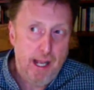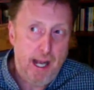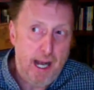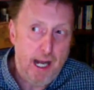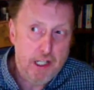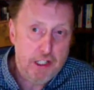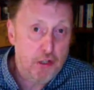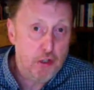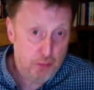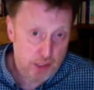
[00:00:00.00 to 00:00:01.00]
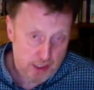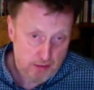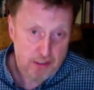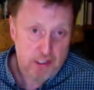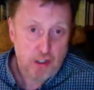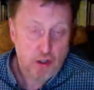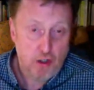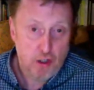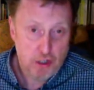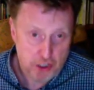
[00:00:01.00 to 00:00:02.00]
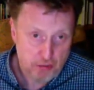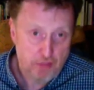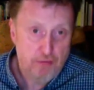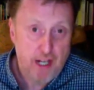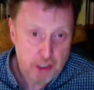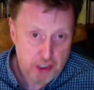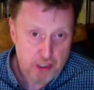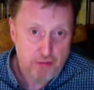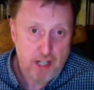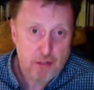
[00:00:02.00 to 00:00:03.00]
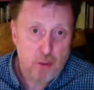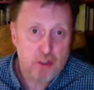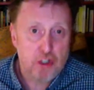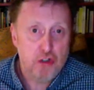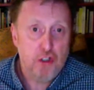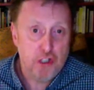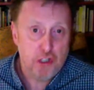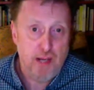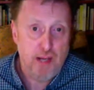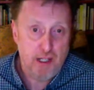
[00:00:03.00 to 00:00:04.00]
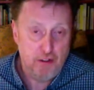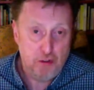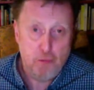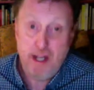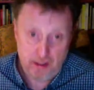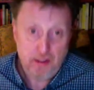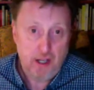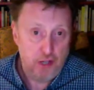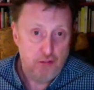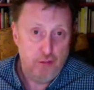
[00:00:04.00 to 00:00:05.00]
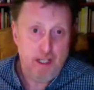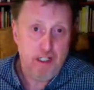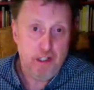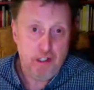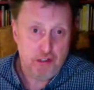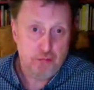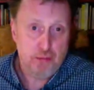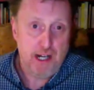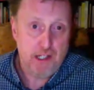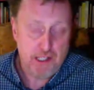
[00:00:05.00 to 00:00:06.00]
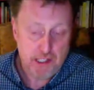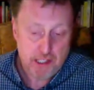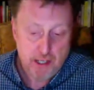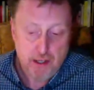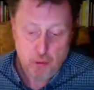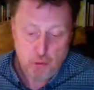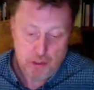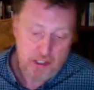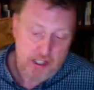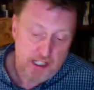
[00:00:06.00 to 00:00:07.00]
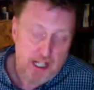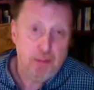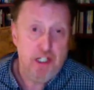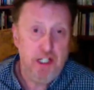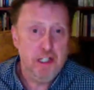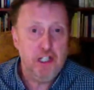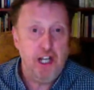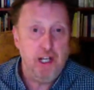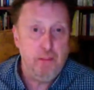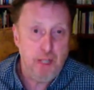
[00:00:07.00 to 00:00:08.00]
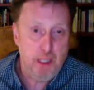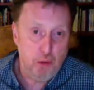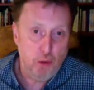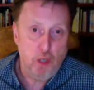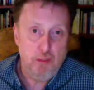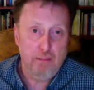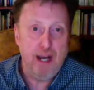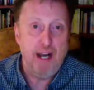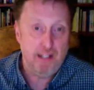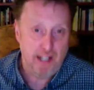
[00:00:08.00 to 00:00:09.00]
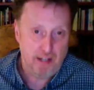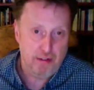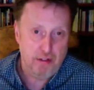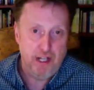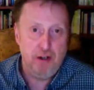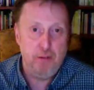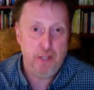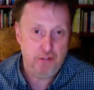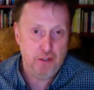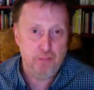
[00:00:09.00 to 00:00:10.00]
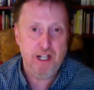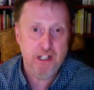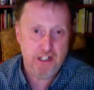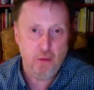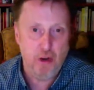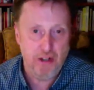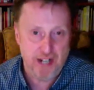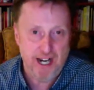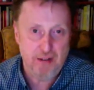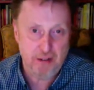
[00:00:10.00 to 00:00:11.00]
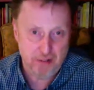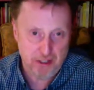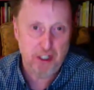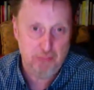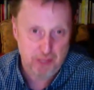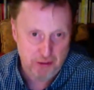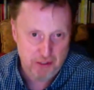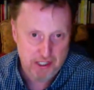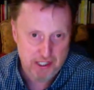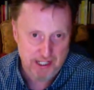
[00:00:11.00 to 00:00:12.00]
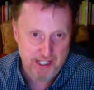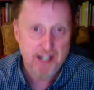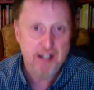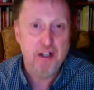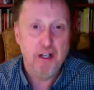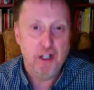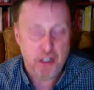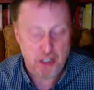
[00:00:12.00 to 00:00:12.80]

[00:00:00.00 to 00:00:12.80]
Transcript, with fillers: And social materialist psychology is a reflection of that. What struck Smail as well over many years of practice was that he kept seeing the same people coming back after therapy. If you're based in one area in a community mm-hmm.